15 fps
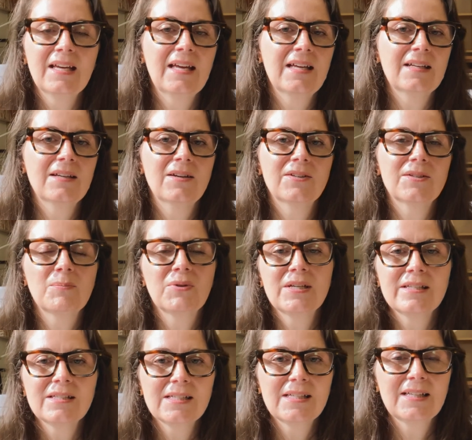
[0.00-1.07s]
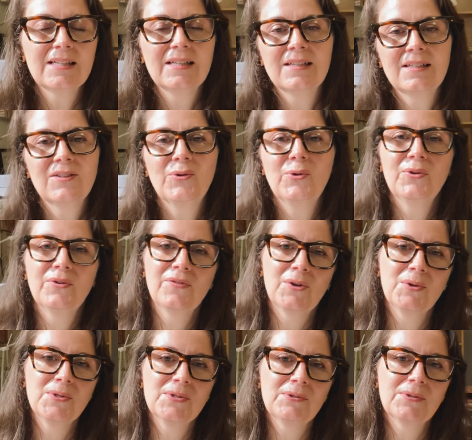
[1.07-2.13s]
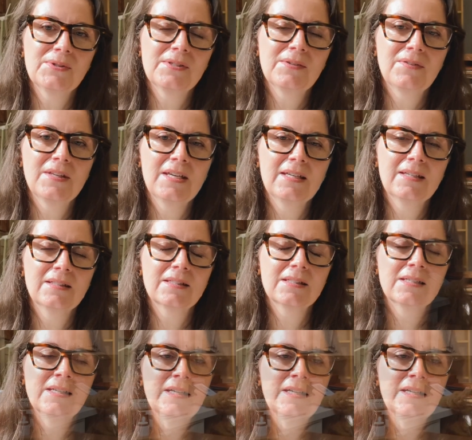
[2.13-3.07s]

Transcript: and printing and all of those sorts of things.